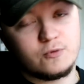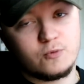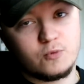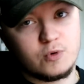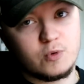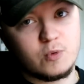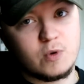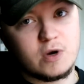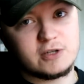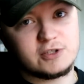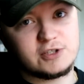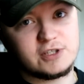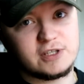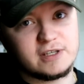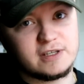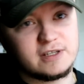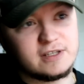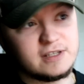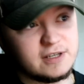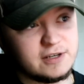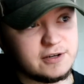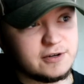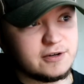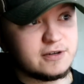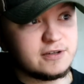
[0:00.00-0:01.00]
we're
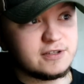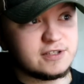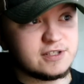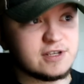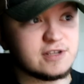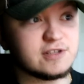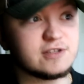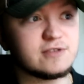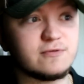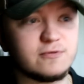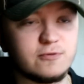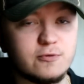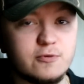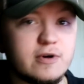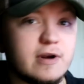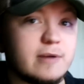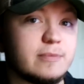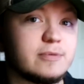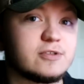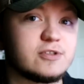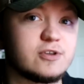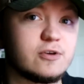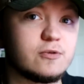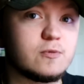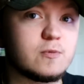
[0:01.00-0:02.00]
watching here, Season 4,
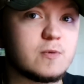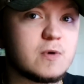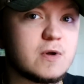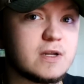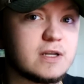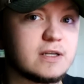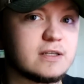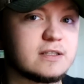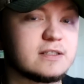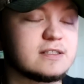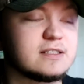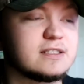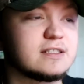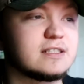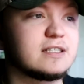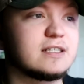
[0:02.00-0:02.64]
Episode 1,